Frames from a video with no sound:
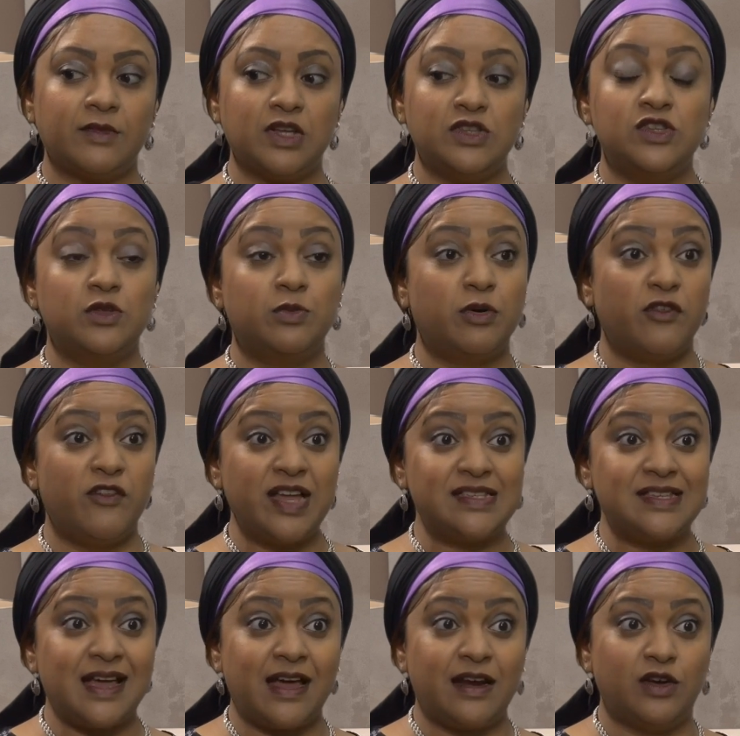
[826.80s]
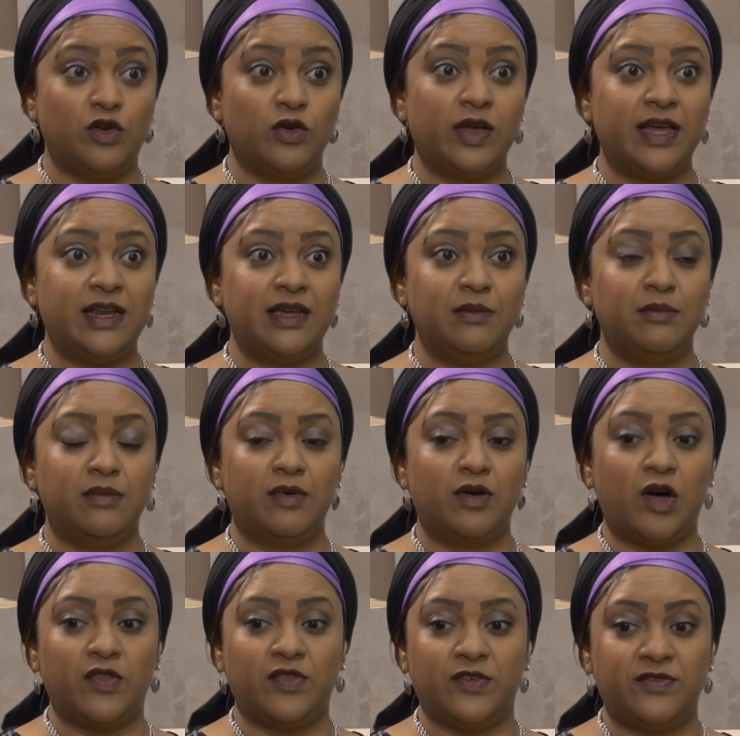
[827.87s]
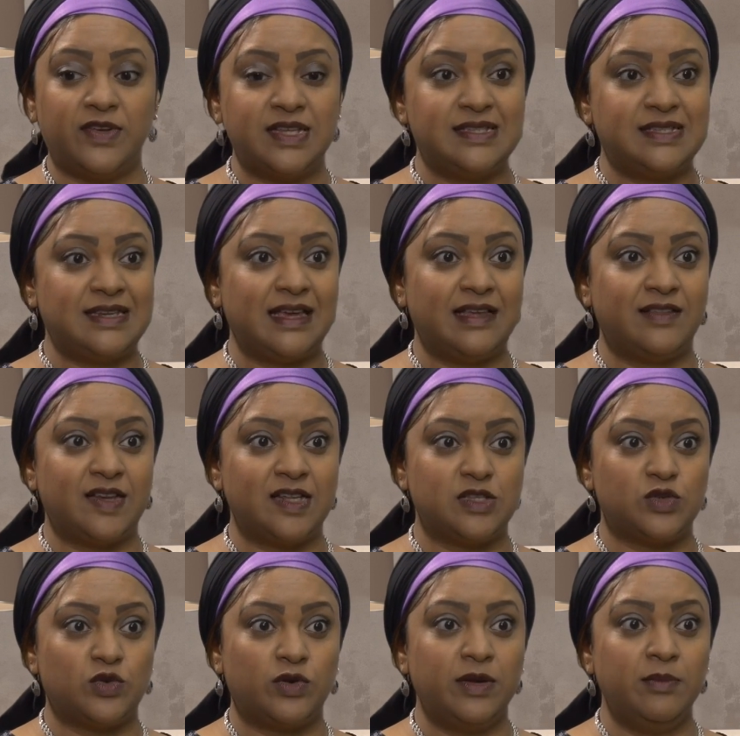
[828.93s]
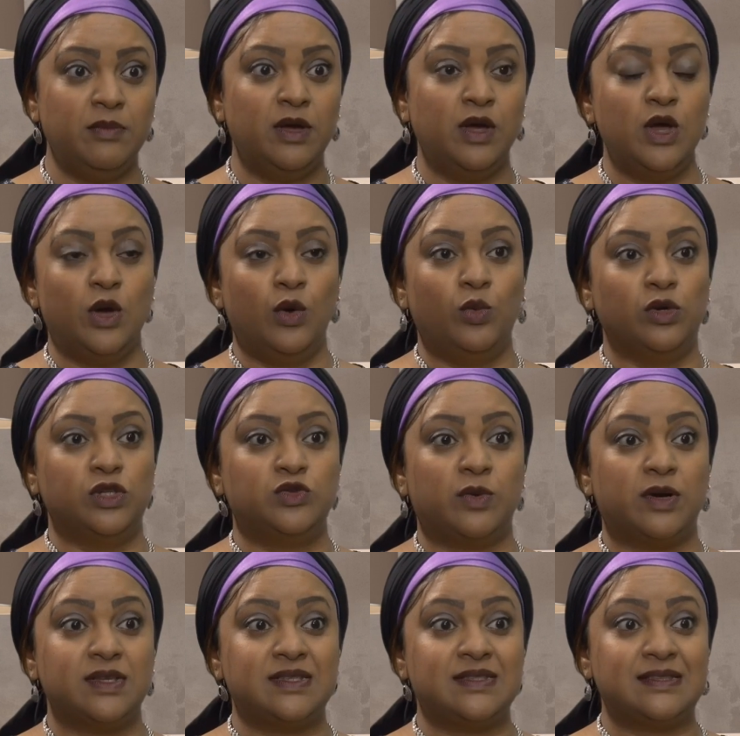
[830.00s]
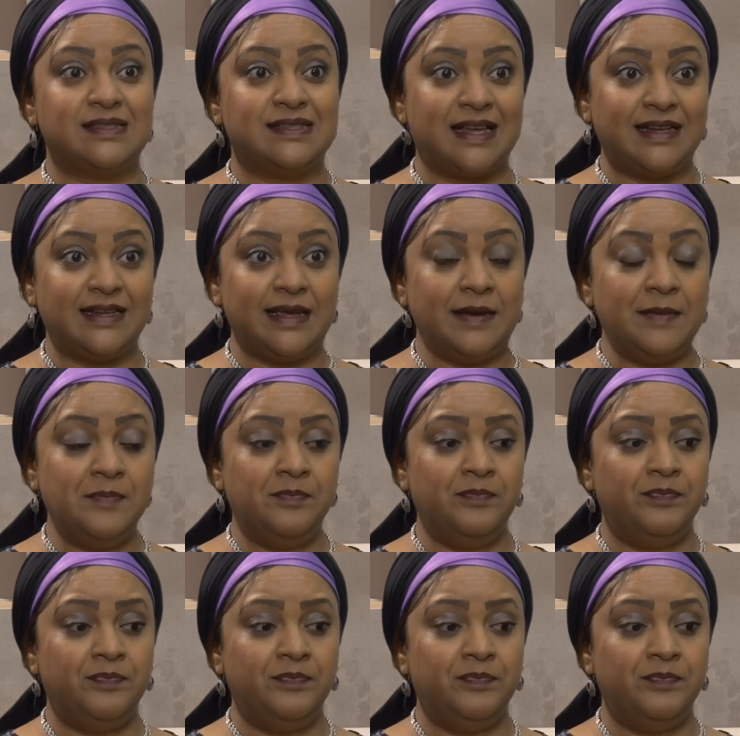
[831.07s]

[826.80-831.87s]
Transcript: So the professor had a look at him on the first day that he saw him, which was the Sunday.